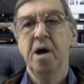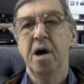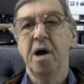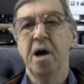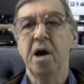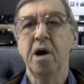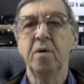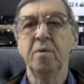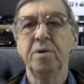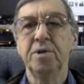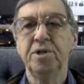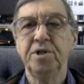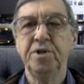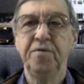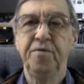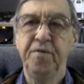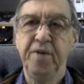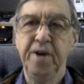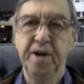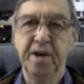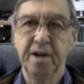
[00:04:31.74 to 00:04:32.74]
How would you
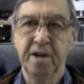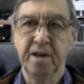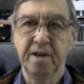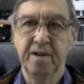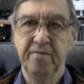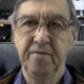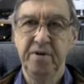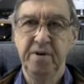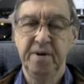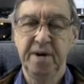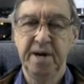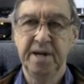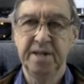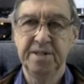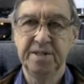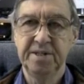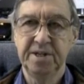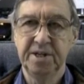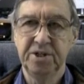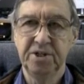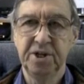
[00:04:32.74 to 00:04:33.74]
feel if you had
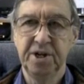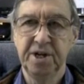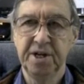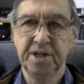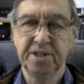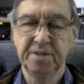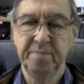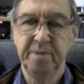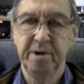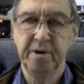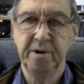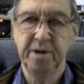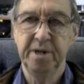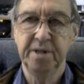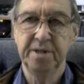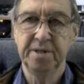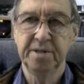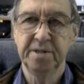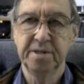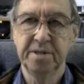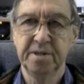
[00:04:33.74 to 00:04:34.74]
such an
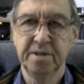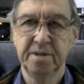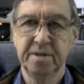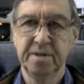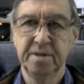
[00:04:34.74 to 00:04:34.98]
experience?